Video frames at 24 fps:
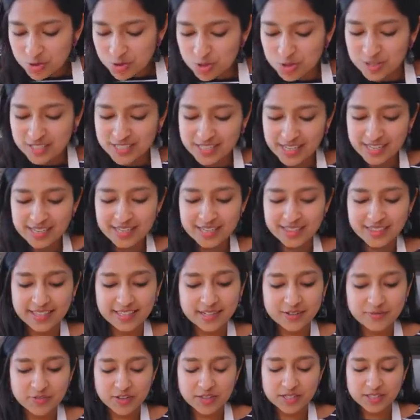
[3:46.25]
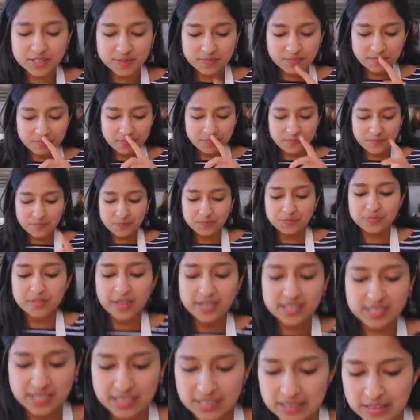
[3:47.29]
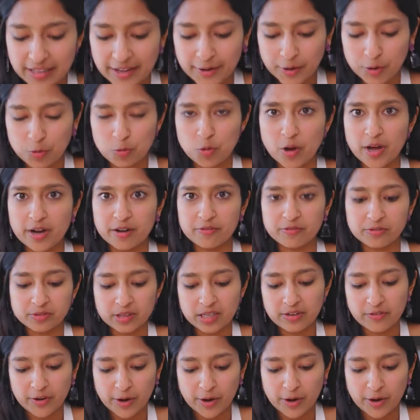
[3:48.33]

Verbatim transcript: So this is like, think of this as like layer one of